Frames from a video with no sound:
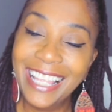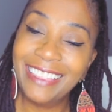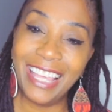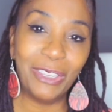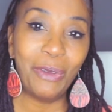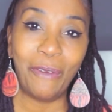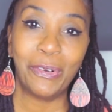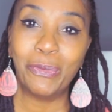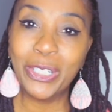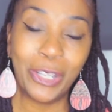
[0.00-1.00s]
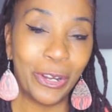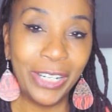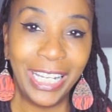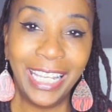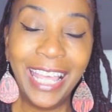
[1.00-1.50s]
thank you all for
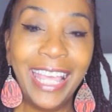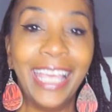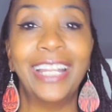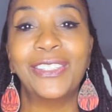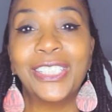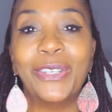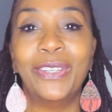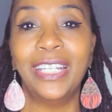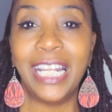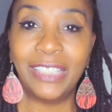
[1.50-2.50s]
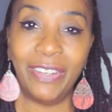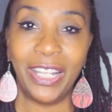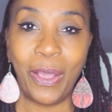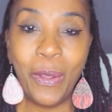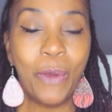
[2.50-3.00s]
returning. And I'll see you in the next
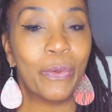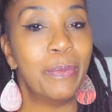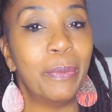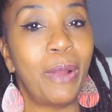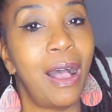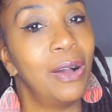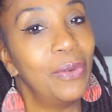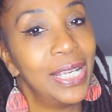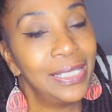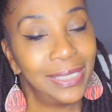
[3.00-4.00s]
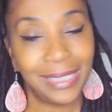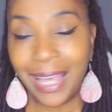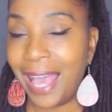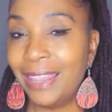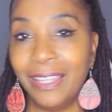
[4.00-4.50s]
video. Remember always,
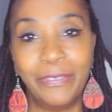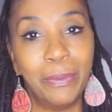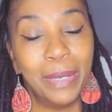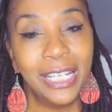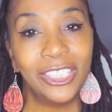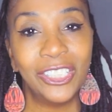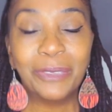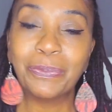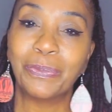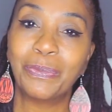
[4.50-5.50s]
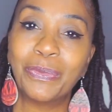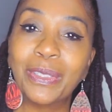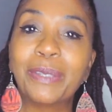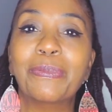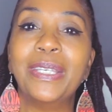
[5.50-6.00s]
I love you much.
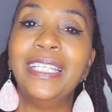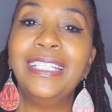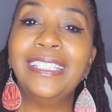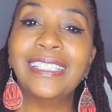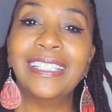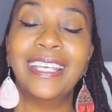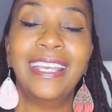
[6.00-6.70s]
Peace.